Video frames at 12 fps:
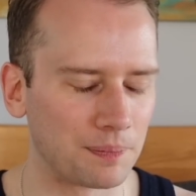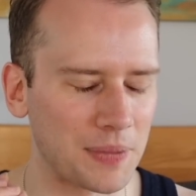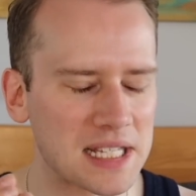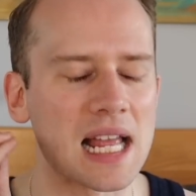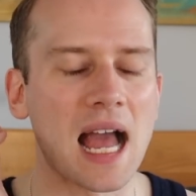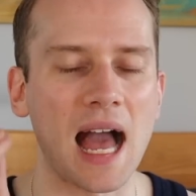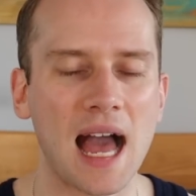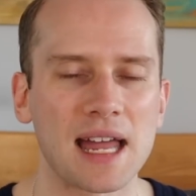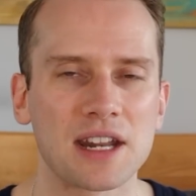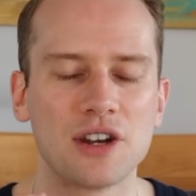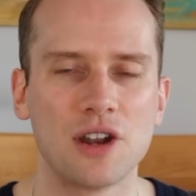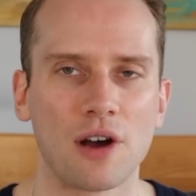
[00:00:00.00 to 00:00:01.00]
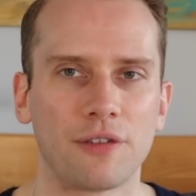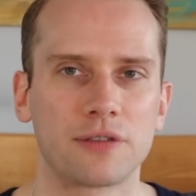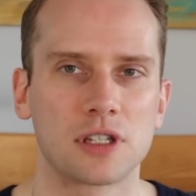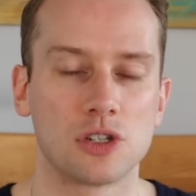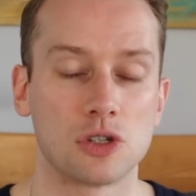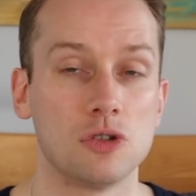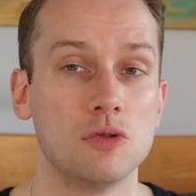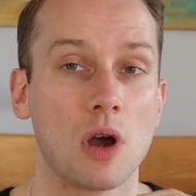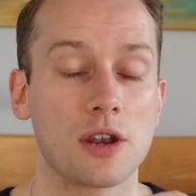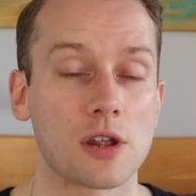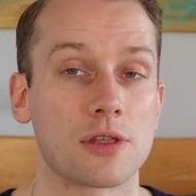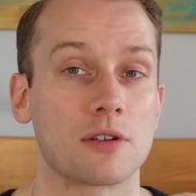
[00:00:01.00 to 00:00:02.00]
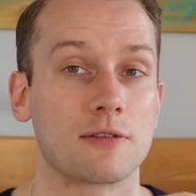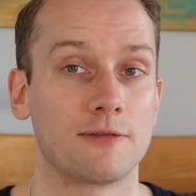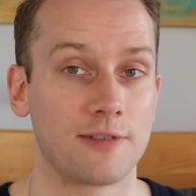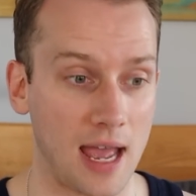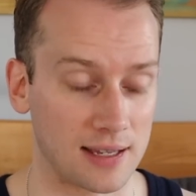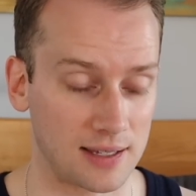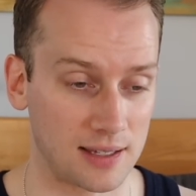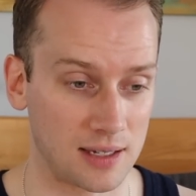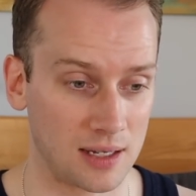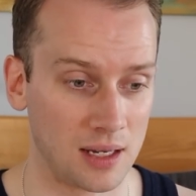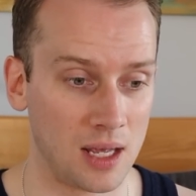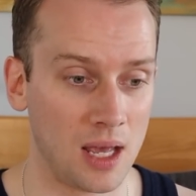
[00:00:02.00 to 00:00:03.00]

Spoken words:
enough to do another vest.